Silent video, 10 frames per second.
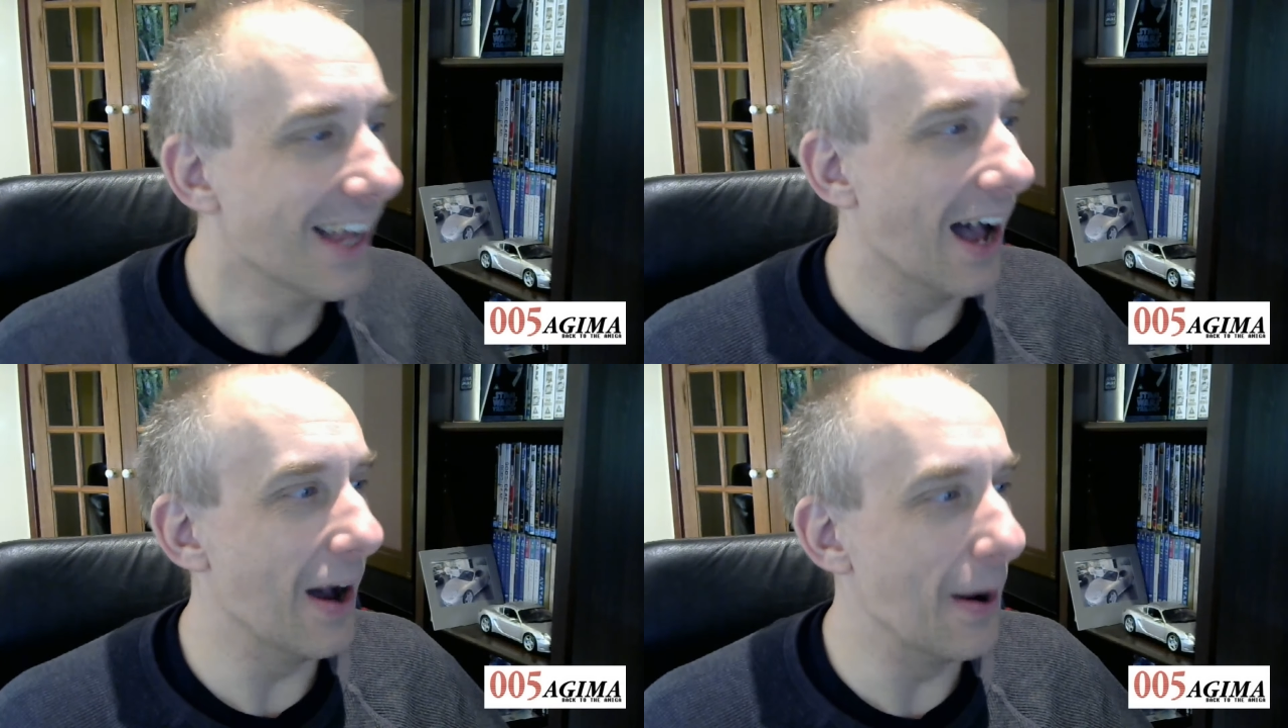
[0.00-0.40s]

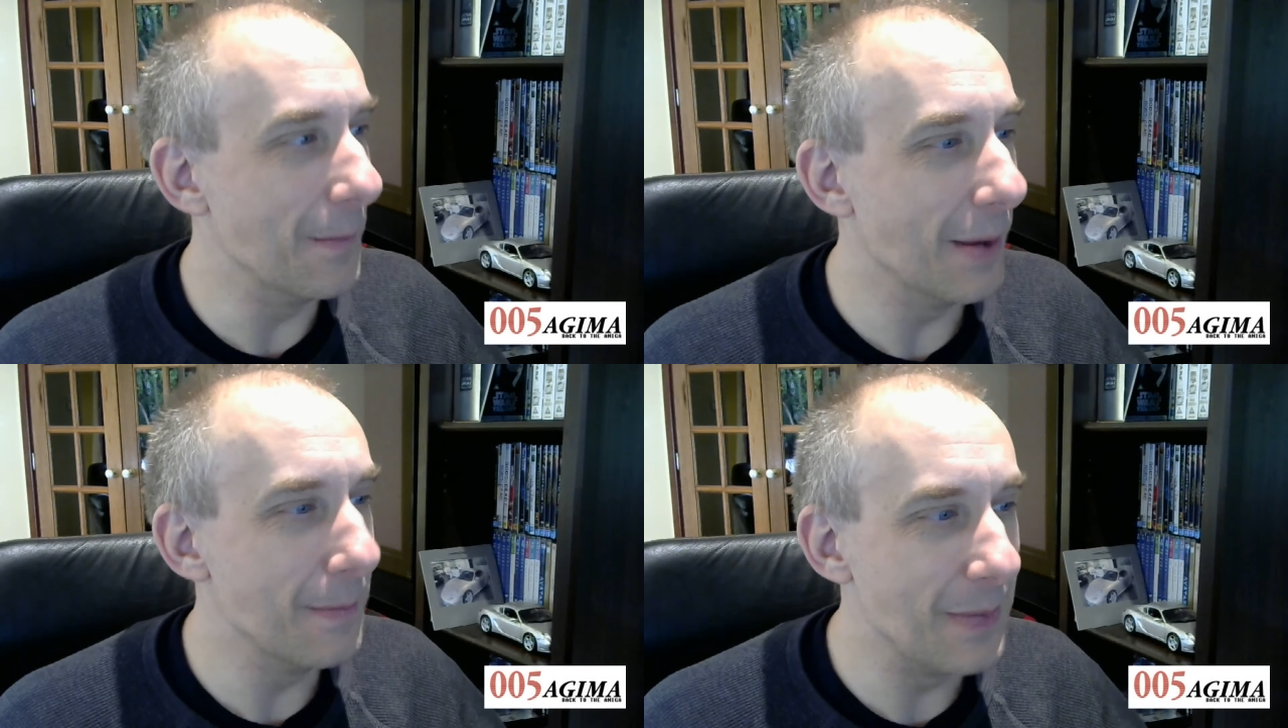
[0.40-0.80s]

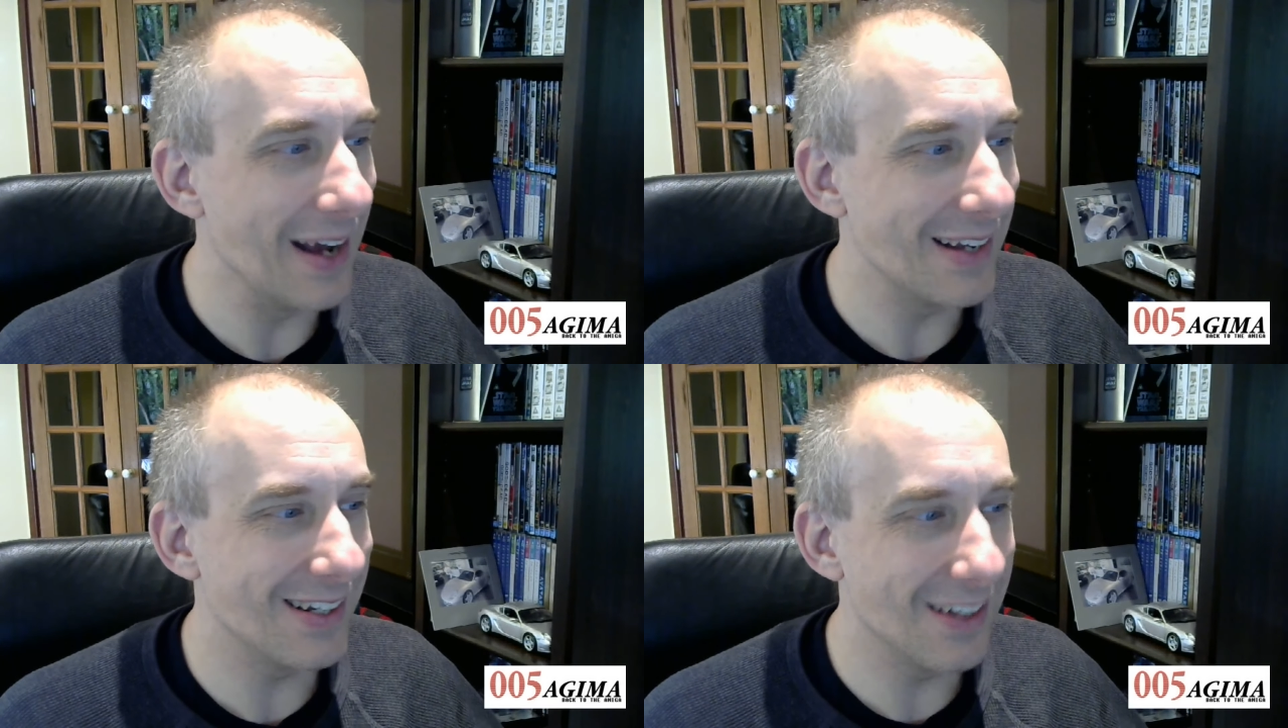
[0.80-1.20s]

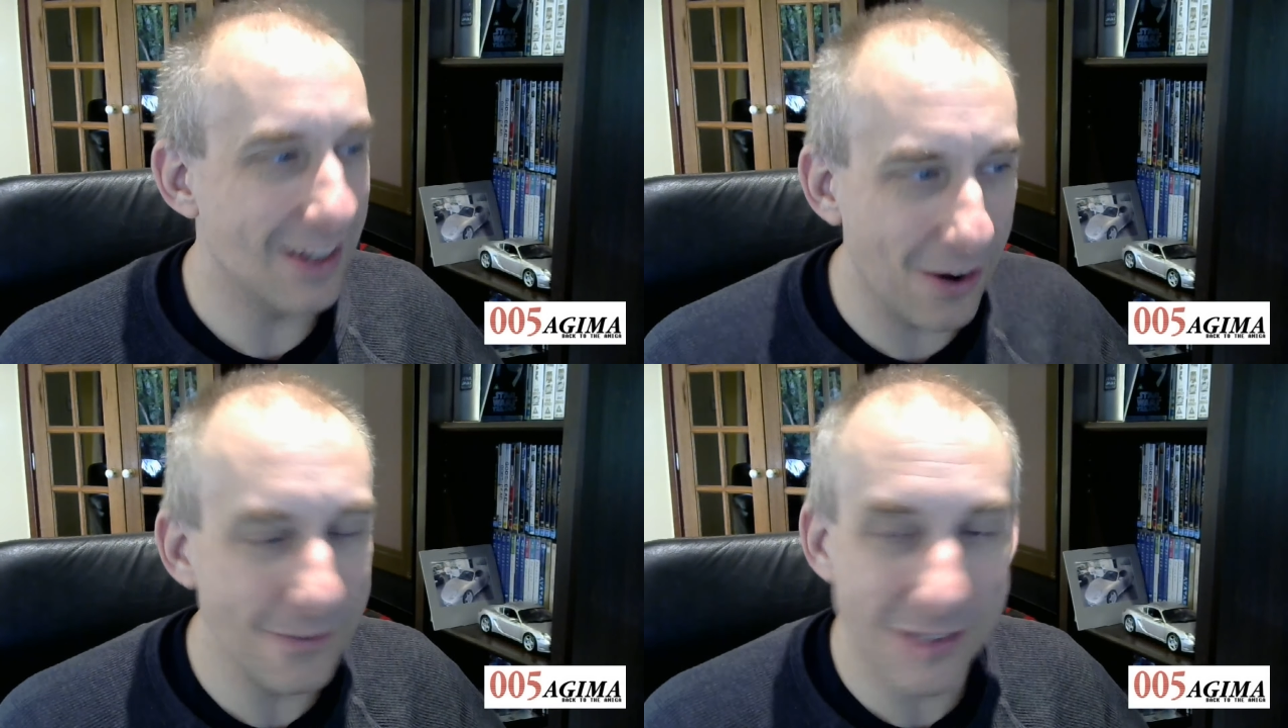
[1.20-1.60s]
But the
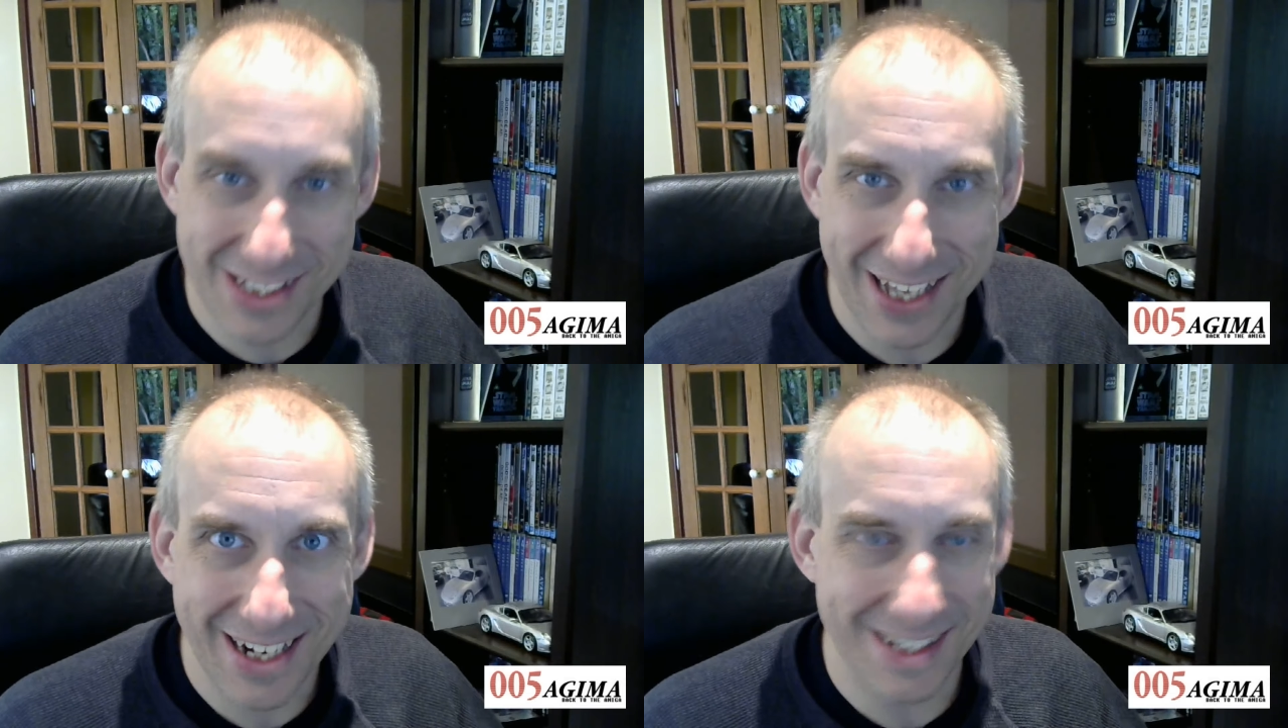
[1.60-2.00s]

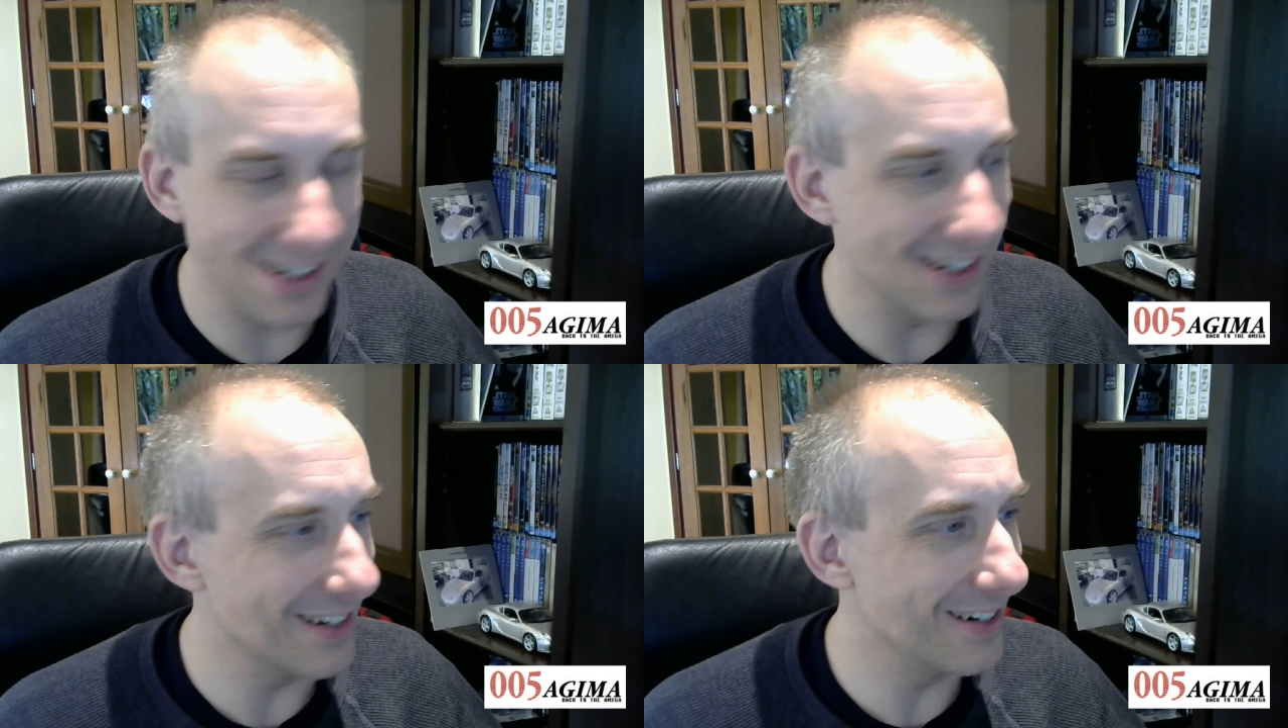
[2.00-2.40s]

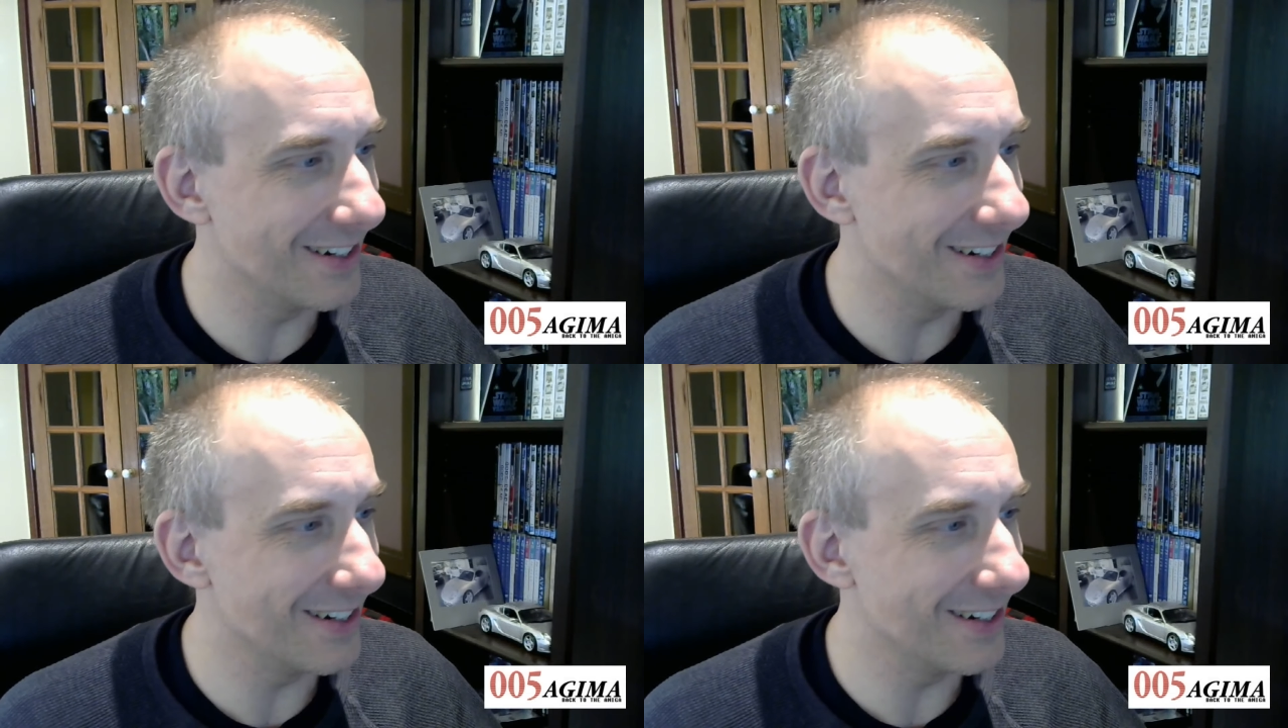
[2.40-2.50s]
conversation